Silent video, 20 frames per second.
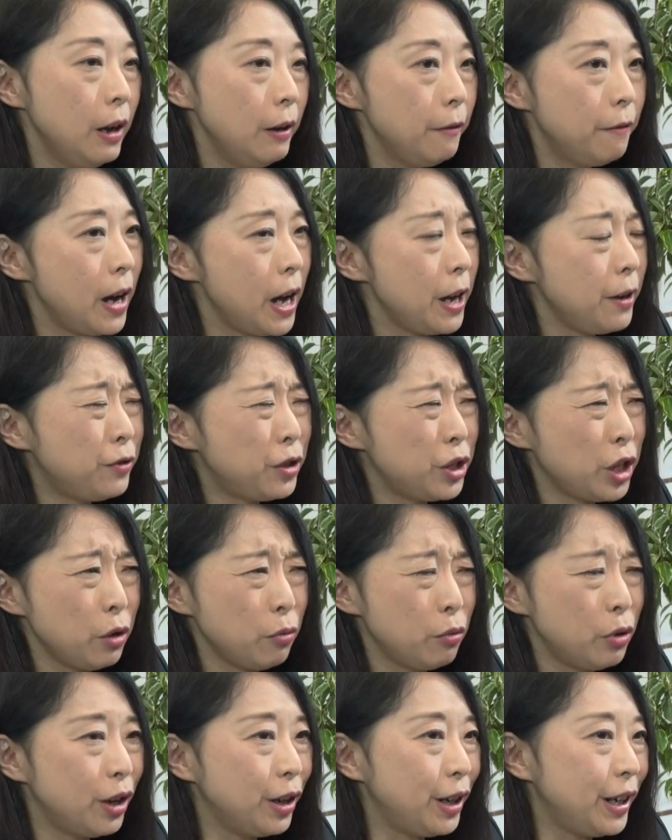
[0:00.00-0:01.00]
5G
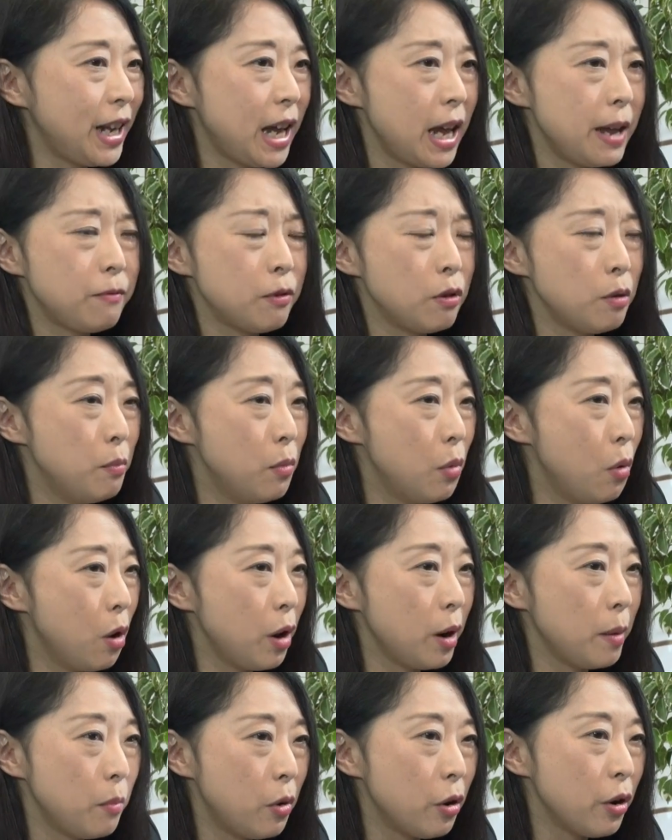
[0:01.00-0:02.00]
will enable
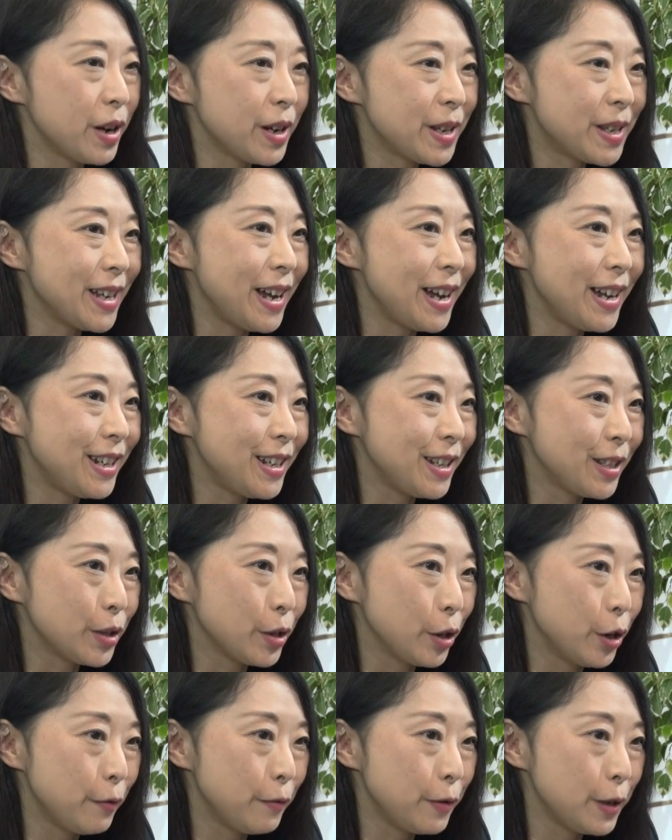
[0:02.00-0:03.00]
more and more exciting
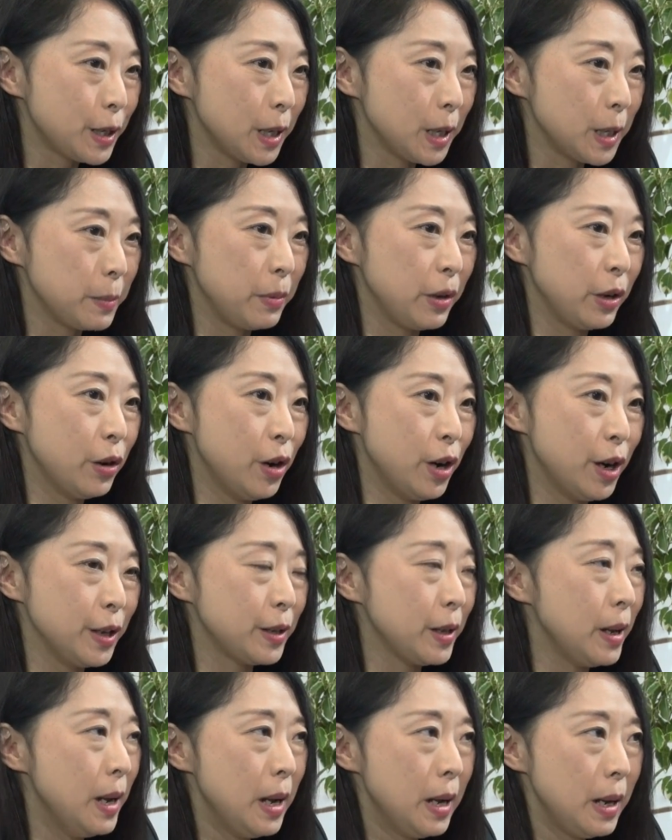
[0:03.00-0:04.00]
services because